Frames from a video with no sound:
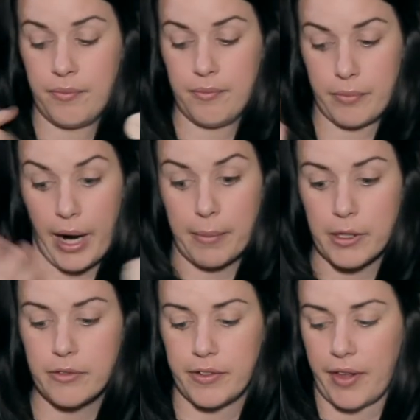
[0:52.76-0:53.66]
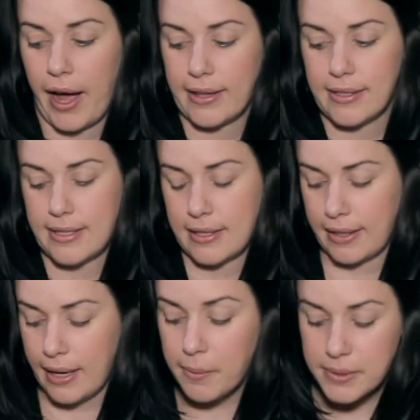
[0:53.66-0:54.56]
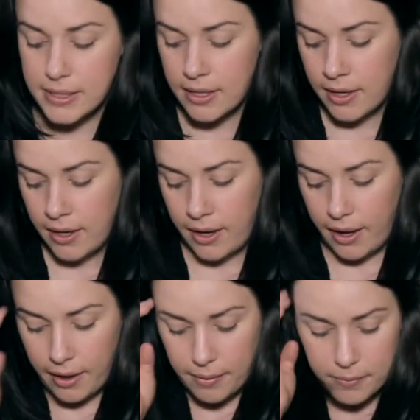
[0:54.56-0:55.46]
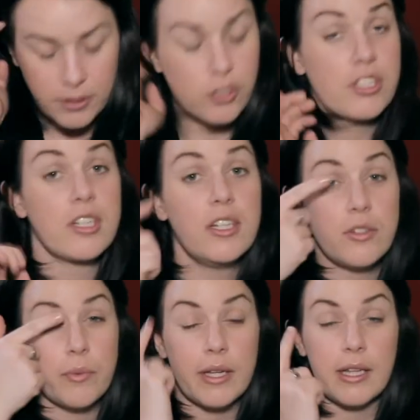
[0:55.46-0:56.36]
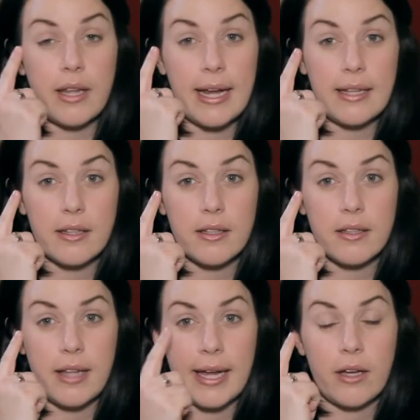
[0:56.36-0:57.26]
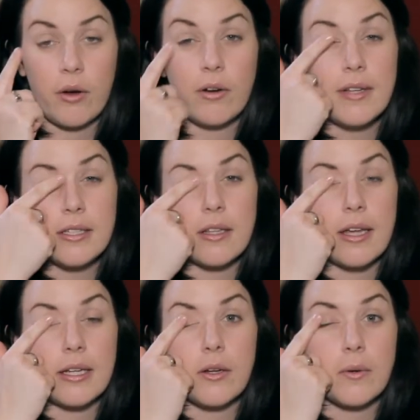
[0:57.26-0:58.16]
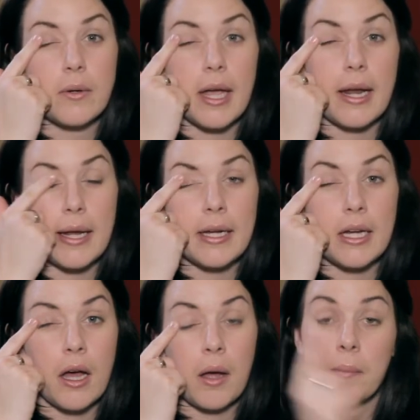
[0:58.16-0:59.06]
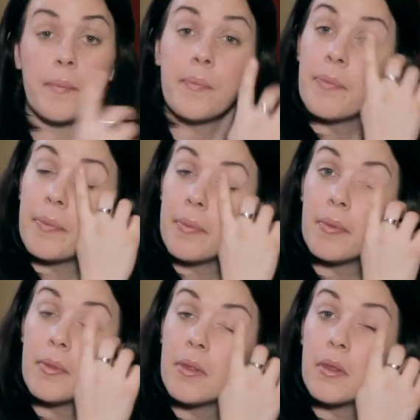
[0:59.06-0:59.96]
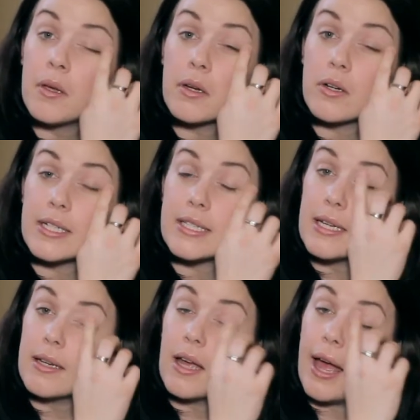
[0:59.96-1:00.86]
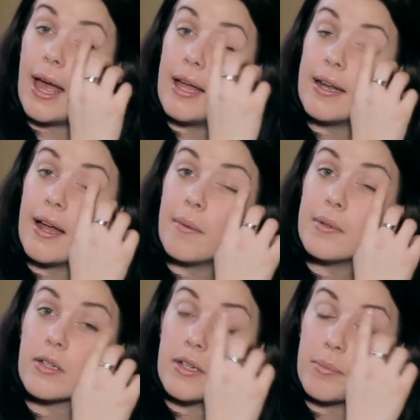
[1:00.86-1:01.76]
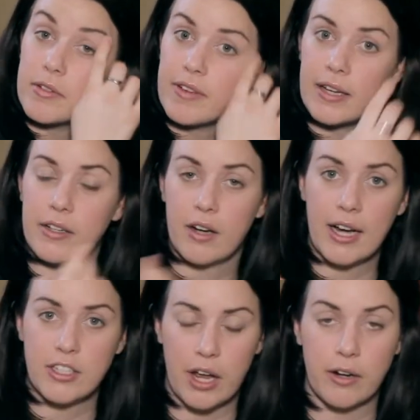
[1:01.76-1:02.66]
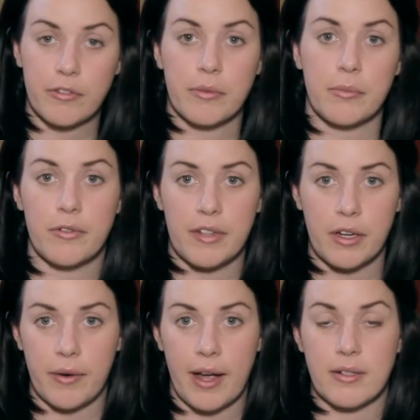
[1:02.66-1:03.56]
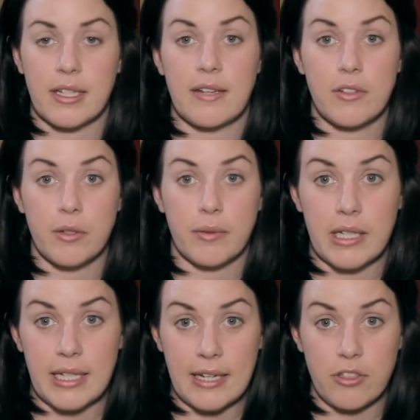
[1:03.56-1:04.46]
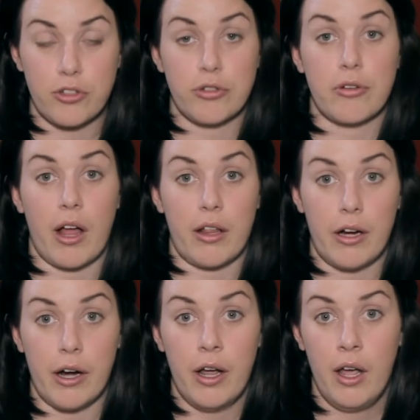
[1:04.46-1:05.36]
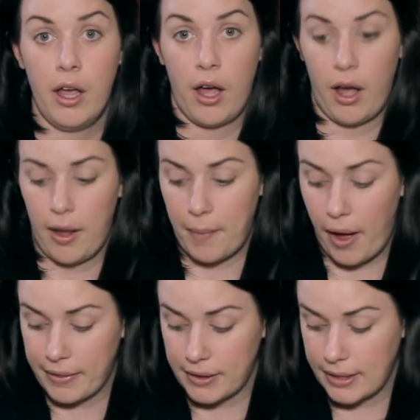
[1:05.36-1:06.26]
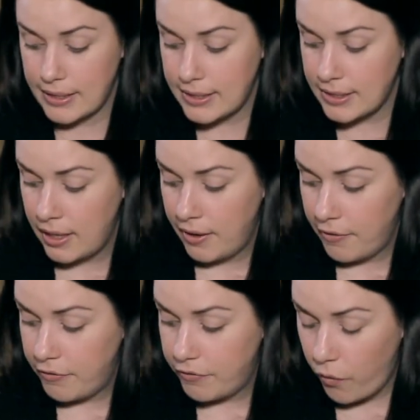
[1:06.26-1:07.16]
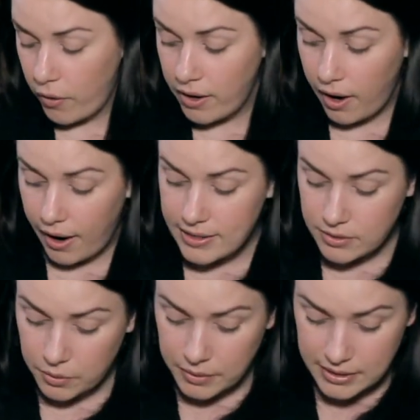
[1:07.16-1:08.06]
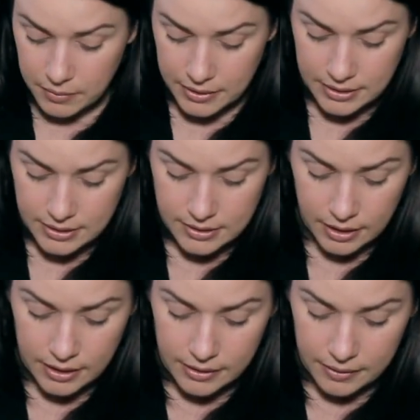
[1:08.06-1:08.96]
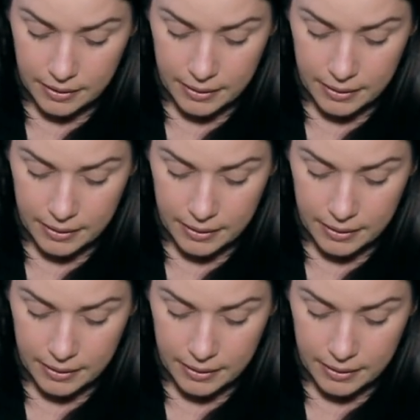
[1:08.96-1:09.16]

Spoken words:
primer for the eyelids and lips. You're just going to use a really light coat of it so that you don't get any creasing, and it's going to prevent your eyeshadow from moving around. It gives you a nice true color on the lids. For eyes, you always want to start